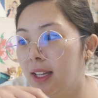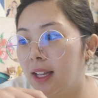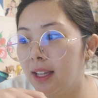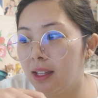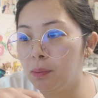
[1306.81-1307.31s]

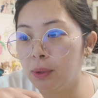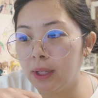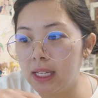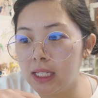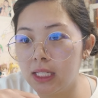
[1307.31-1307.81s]
I had
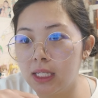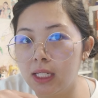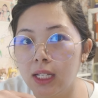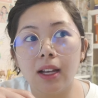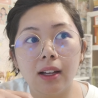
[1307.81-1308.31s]

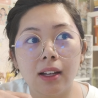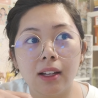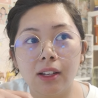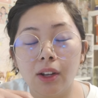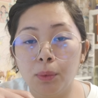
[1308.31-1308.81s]
placed
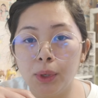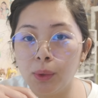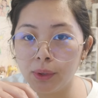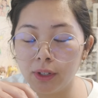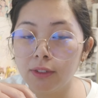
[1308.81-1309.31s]
uh, a
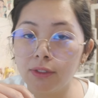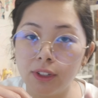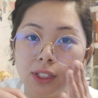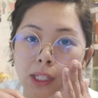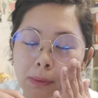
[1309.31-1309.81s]
reorder
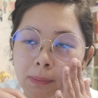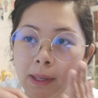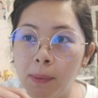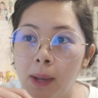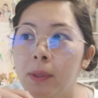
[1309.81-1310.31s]
for some of
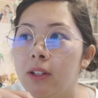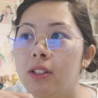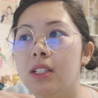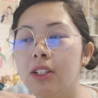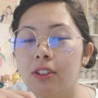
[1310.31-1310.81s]
my popular
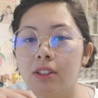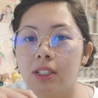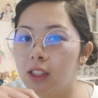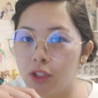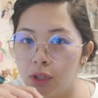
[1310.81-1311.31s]
stickers,
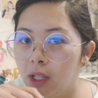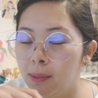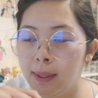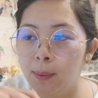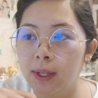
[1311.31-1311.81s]
like the
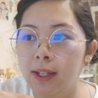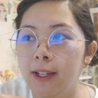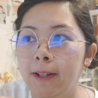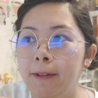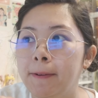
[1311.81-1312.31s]
Jollibee
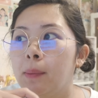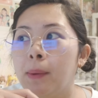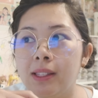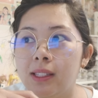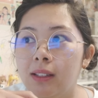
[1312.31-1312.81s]
one,
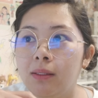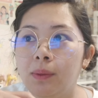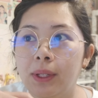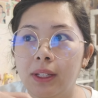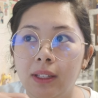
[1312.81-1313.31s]
Pancit
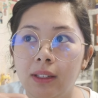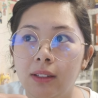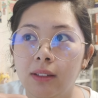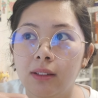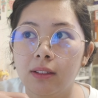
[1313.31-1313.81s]

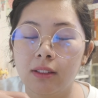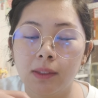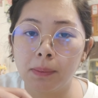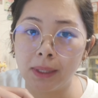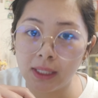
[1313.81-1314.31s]
one,
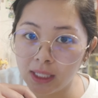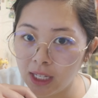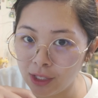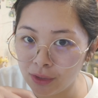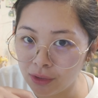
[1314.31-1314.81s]
some of my
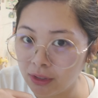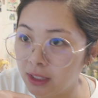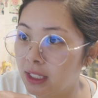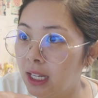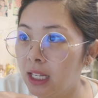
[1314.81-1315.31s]
Sunny
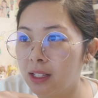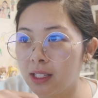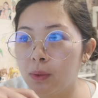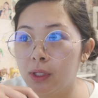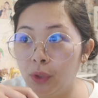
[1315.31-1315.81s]
Angels, because
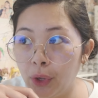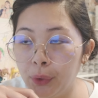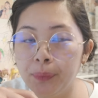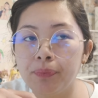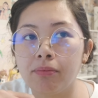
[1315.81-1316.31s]
I was low,
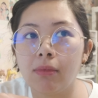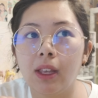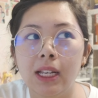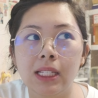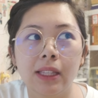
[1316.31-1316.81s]

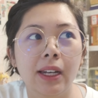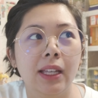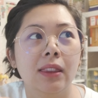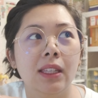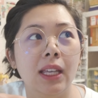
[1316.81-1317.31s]
and I did that
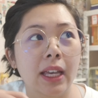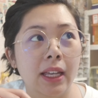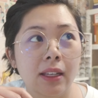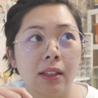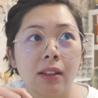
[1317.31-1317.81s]
at the
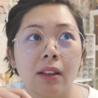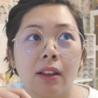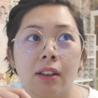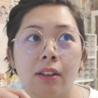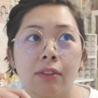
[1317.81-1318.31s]
end
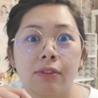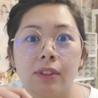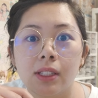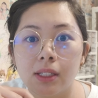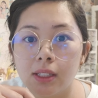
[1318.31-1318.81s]
of
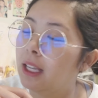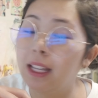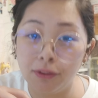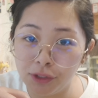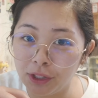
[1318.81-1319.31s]

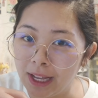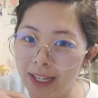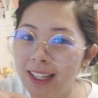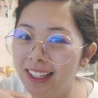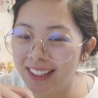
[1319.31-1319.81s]
end of July,